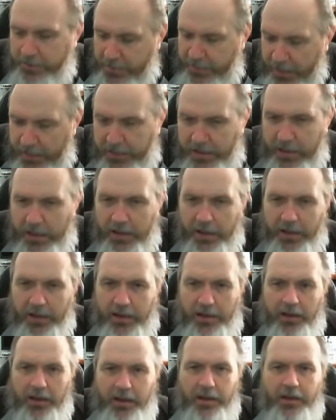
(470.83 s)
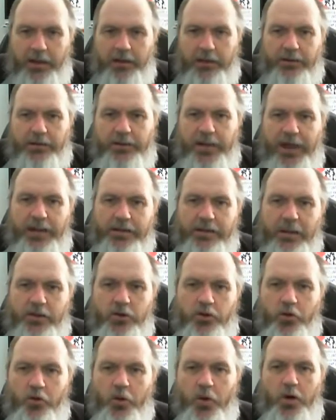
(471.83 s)
think that
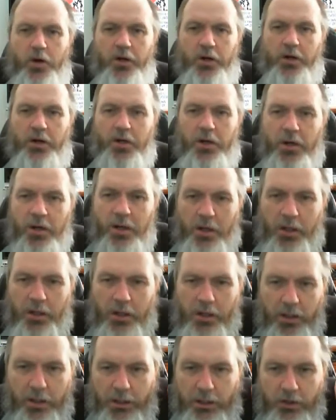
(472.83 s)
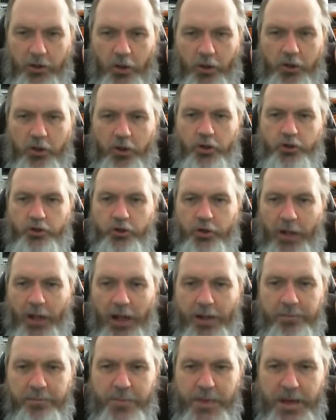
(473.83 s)
you were in order to
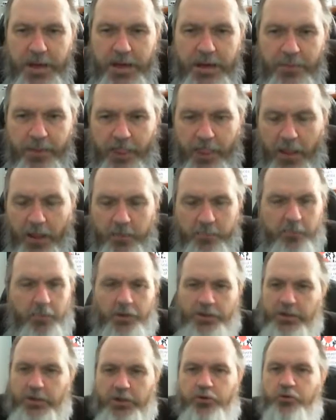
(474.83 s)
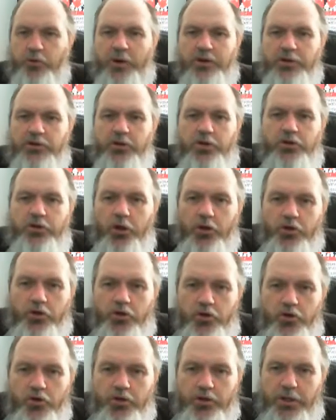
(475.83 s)
help me, but it was not the
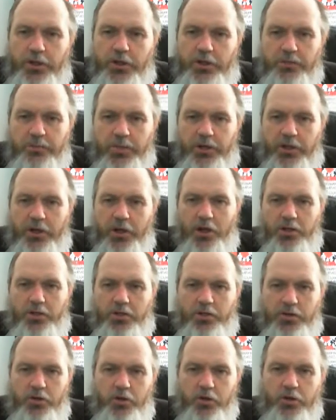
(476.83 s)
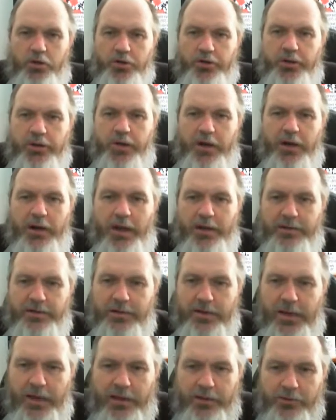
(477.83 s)
truth, because you're scared as
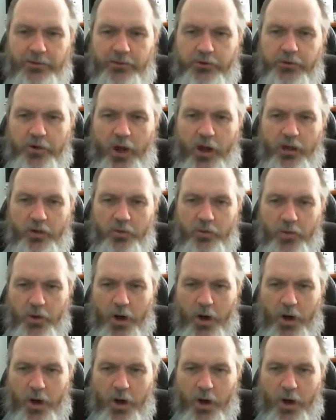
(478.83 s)
hell to talk